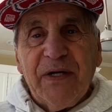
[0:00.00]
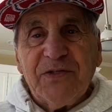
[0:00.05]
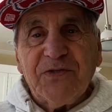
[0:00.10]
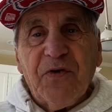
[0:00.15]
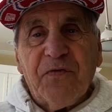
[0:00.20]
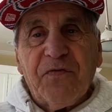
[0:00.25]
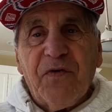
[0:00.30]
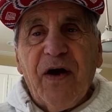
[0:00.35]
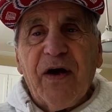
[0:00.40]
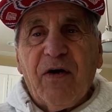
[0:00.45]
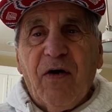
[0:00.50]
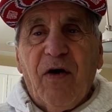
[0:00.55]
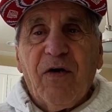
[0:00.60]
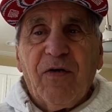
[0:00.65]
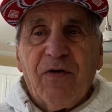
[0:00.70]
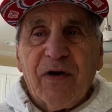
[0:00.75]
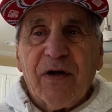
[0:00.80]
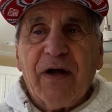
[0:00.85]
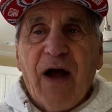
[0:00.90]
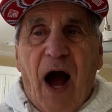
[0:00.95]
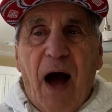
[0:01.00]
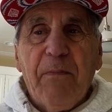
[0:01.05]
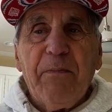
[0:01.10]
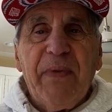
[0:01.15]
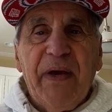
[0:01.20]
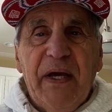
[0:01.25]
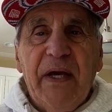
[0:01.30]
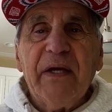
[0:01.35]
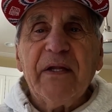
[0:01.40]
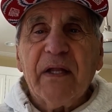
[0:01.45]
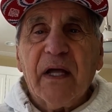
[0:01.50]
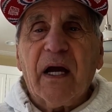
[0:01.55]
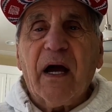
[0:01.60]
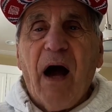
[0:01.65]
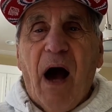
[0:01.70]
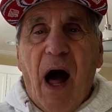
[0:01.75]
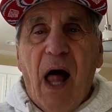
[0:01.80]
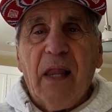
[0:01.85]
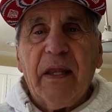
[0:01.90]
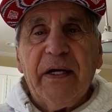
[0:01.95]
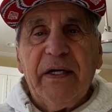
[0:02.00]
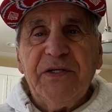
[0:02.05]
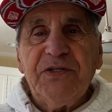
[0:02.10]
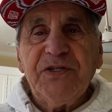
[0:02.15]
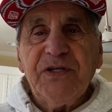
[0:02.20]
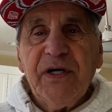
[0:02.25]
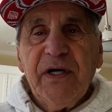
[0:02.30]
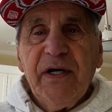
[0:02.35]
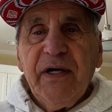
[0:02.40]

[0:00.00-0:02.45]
So Frank Arnold got me into college.